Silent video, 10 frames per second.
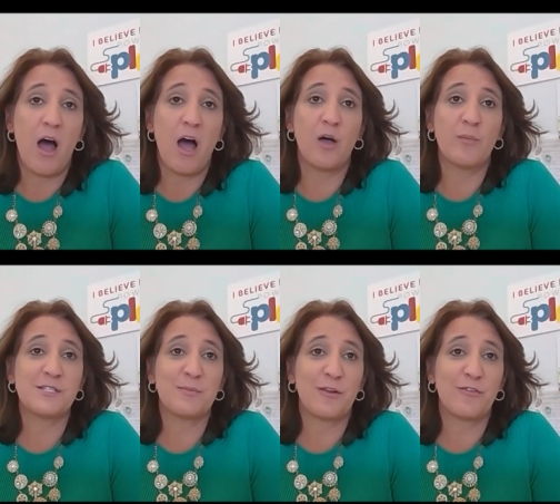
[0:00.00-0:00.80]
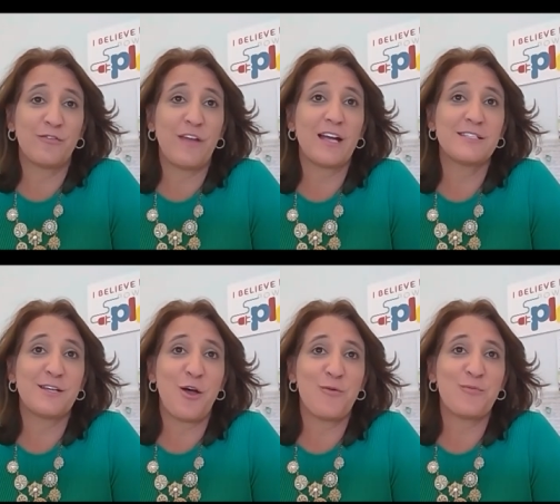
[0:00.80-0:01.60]
Um, as a matter of fact,
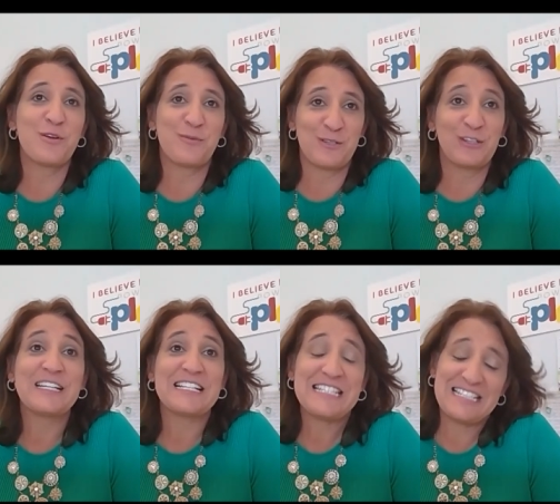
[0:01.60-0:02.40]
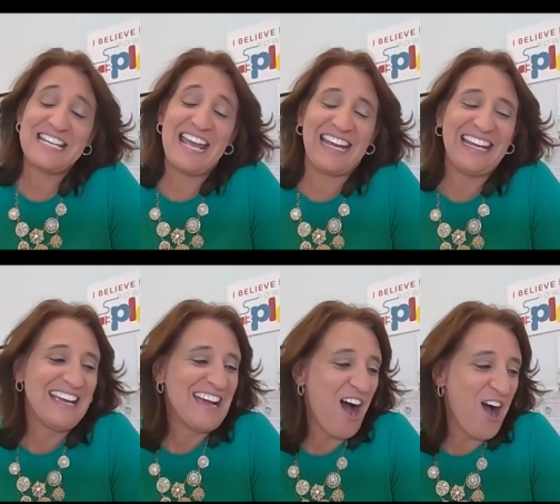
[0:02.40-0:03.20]
um, we were looking today
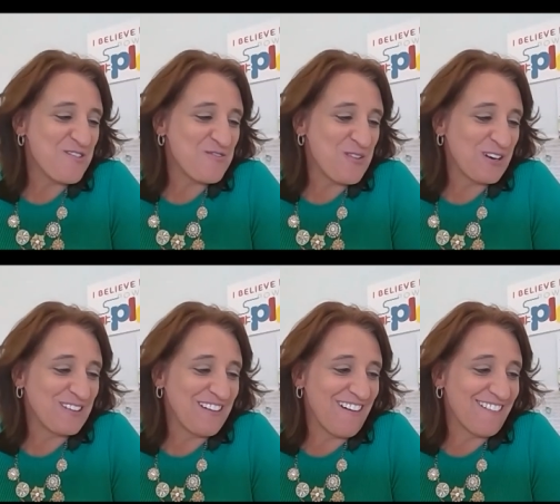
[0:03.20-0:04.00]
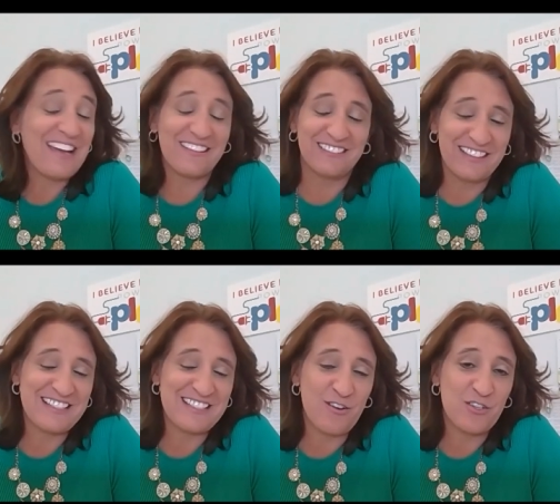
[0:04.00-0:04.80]
of where our
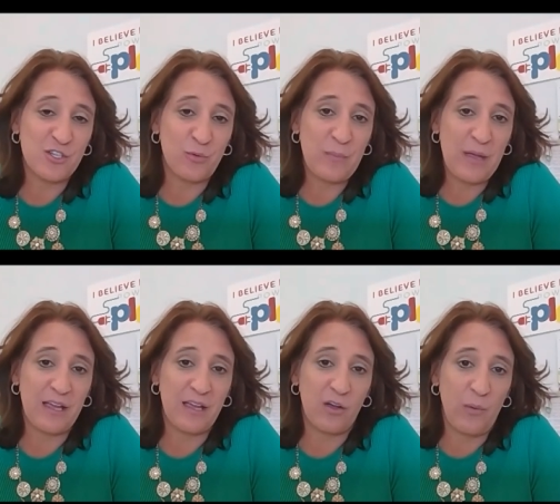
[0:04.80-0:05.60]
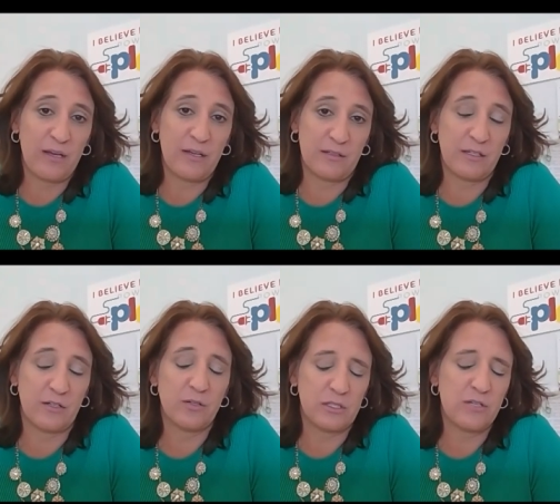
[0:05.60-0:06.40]
analytics are. So we pay quite, a, you
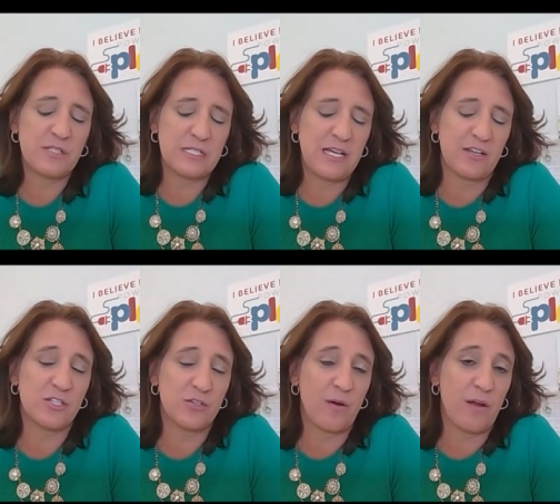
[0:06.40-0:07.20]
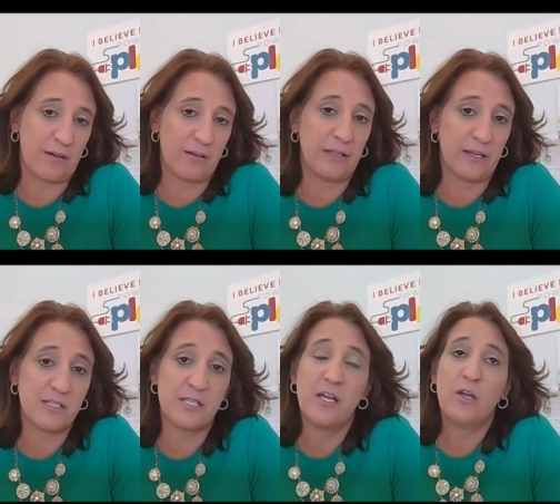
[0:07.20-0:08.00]
know, close attention to our
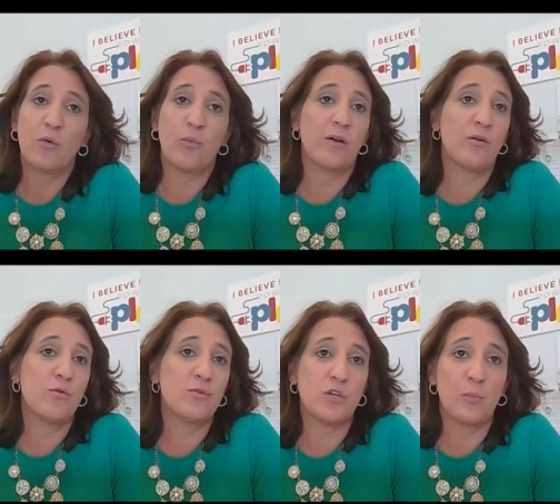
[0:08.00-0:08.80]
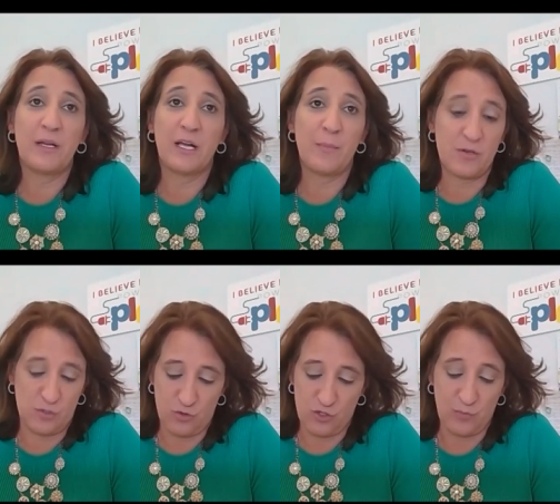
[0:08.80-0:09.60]
analytics, where who's opening up our
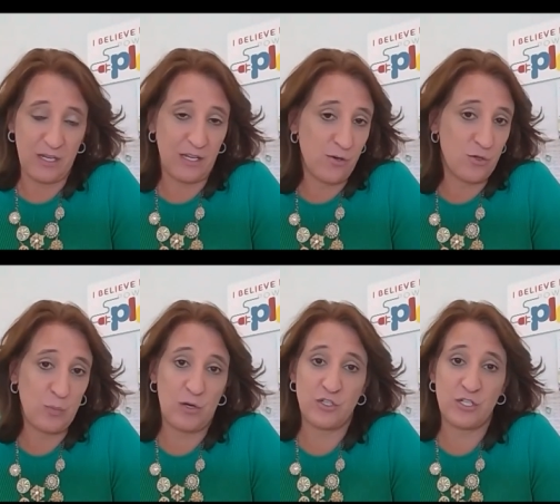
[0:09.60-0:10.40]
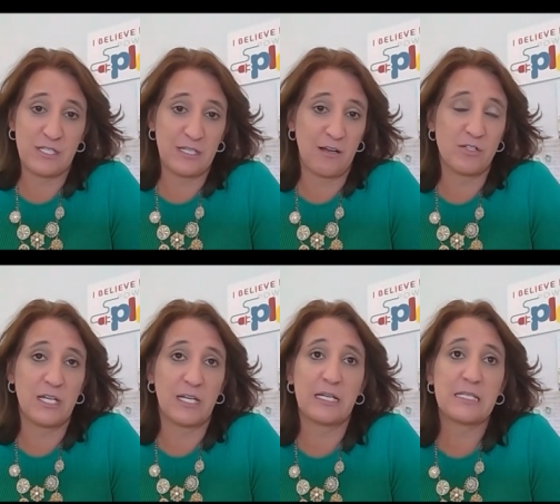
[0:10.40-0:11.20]
social media, who's purchasing our
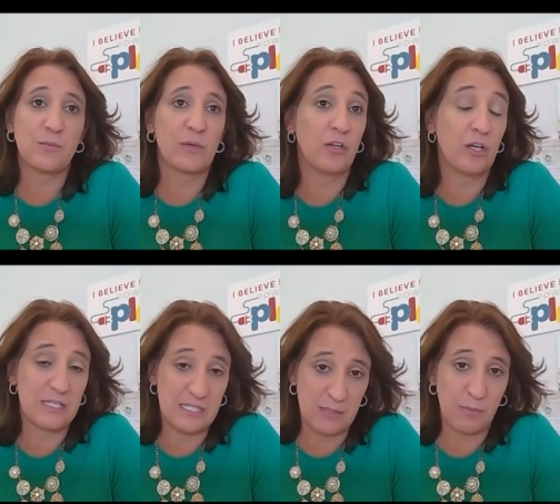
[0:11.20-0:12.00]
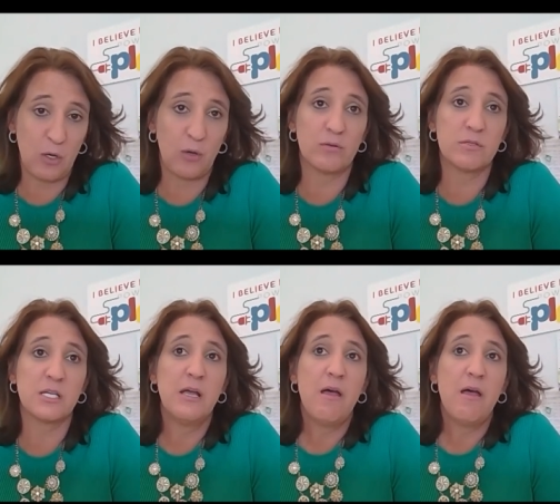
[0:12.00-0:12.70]
tickets. We look at zip codes.